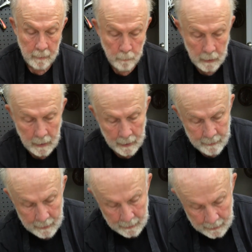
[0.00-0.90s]
But I
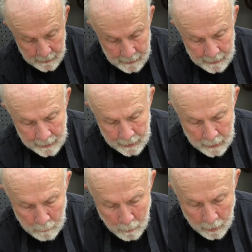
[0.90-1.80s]
think
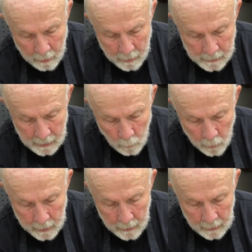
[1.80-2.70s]
instead, because I
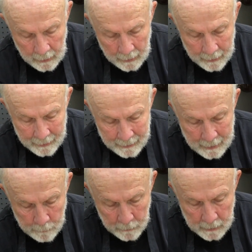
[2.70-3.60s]
want to
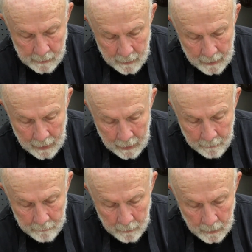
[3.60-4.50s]
keep this a kind of